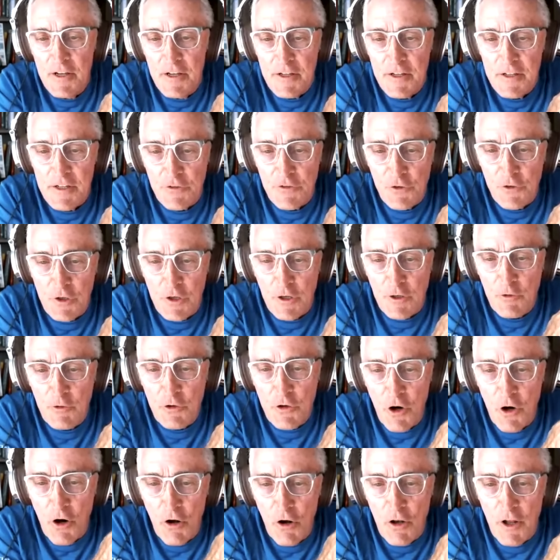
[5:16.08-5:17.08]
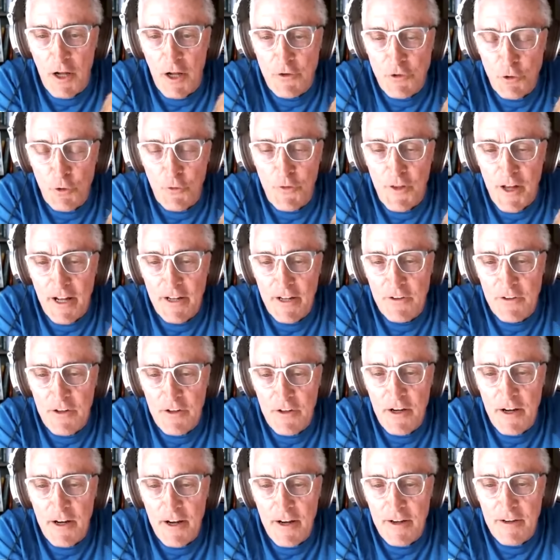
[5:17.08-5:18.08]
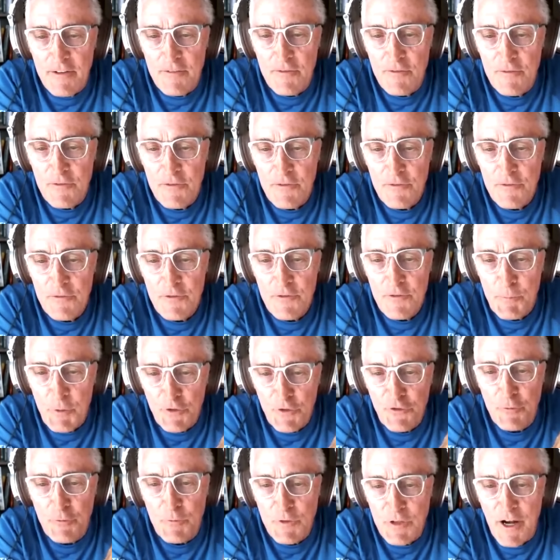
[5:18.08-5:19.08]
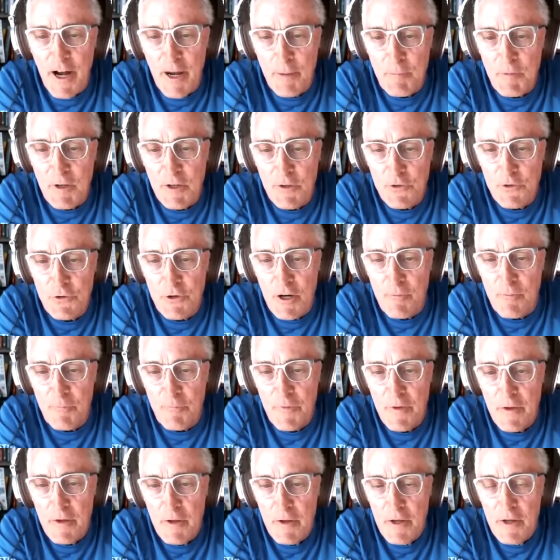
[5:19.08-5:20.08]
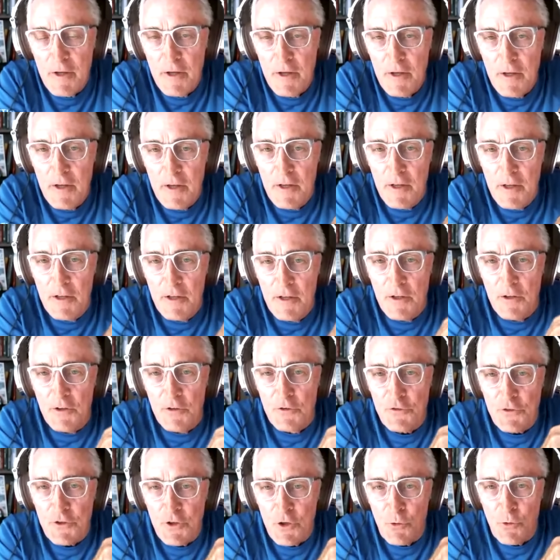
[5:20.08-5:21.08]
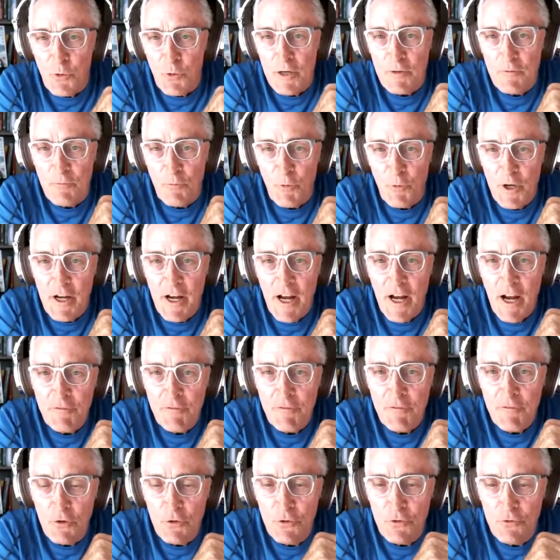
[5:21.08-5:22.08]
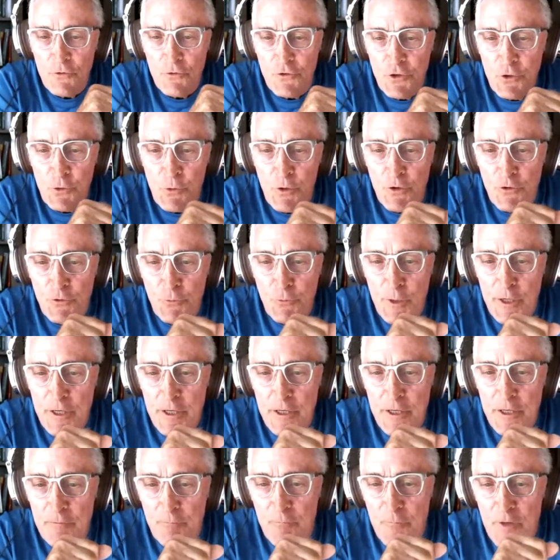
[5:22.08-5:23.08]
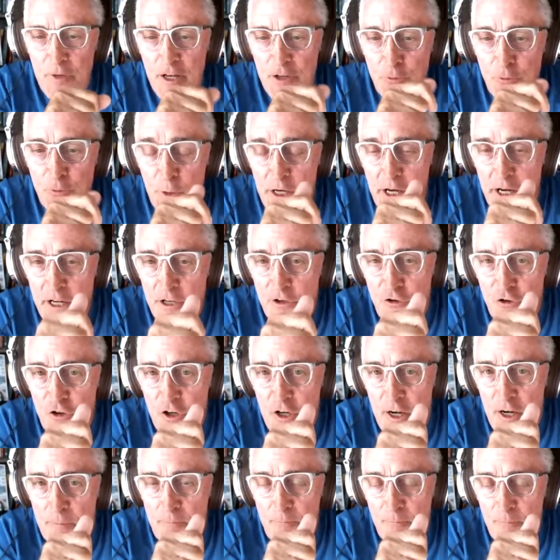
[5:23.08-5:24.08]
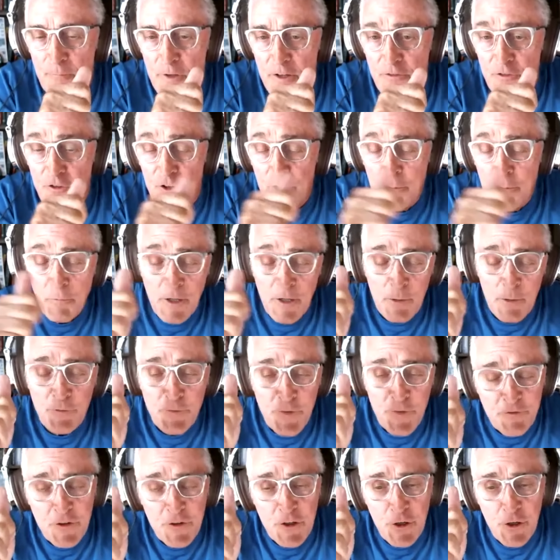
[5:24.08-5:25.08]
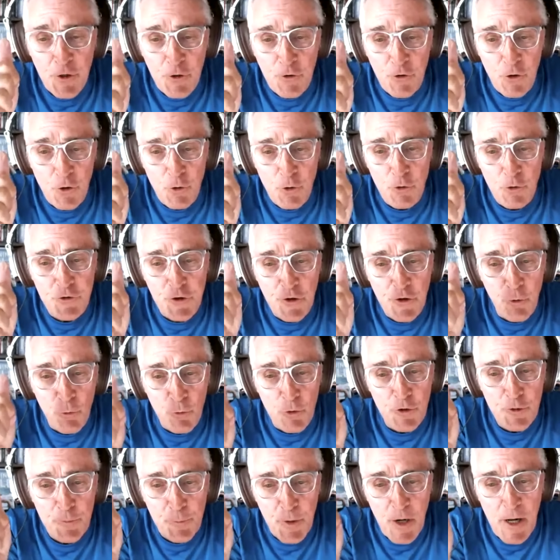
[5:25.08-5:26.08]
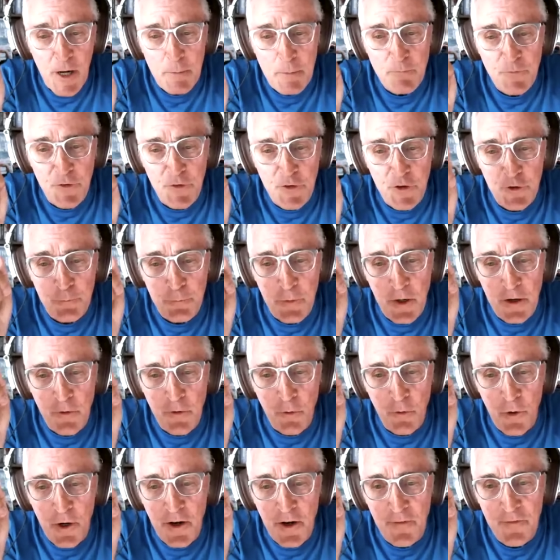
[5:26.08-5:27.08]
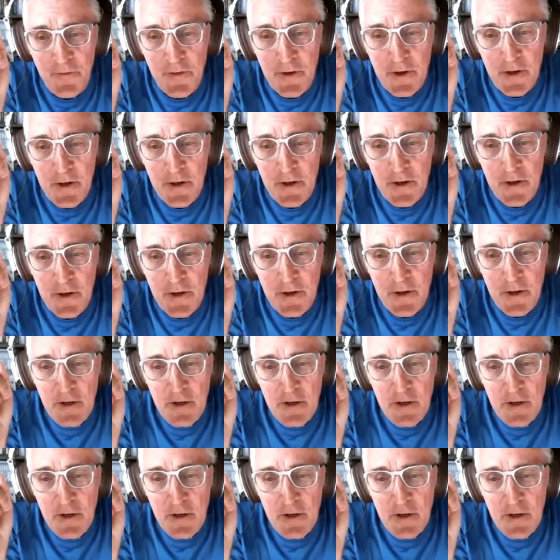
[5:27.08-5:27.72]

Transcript: is going to call on you that day to put some time into it. So what we have to do as we as we age up, and sometimes 50 year olds are the worst problem for this, by the way. Yeah.